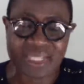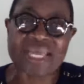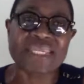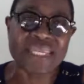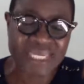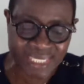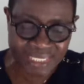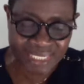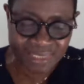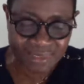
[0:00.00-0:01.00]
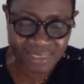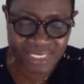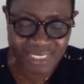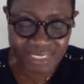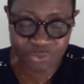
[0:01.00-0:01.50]
that
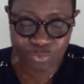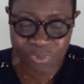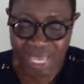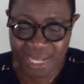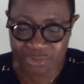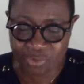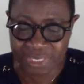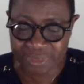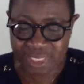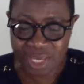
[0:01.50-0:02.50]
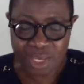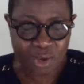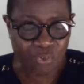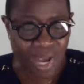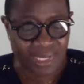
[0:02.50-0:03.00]
needed to be addressed.
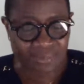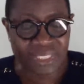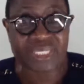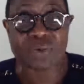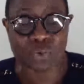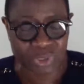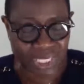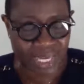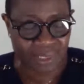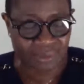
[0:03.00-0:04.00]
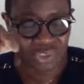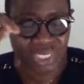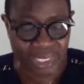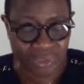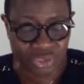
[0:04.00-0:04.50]
While many hotels
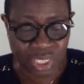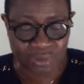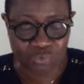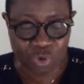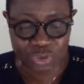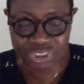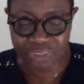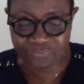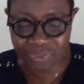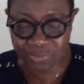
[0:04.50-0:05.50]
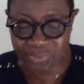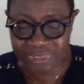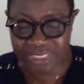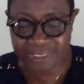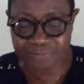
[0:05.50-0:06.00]
change and wash it
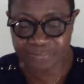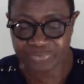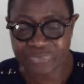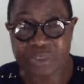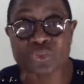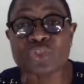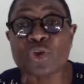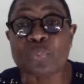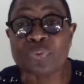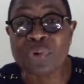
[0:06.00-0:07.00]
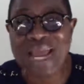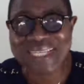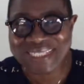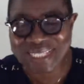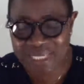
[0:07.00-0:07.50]
frequently,
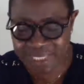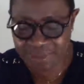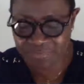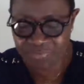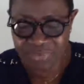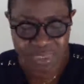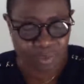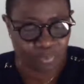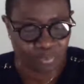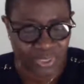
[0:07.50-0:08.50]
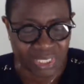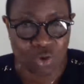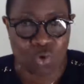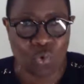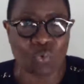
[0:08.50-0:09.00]
surprisingly,
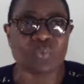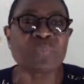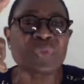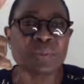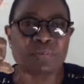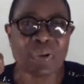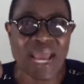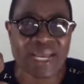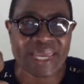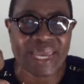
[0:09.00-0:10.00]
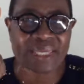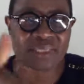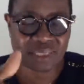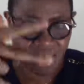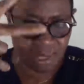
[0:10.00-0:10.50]
pillow, blanket,
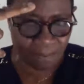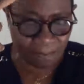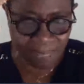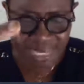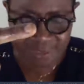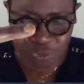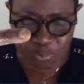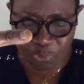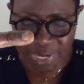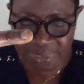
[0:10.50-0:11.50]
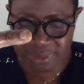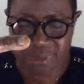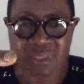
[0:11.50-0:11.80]
bedspread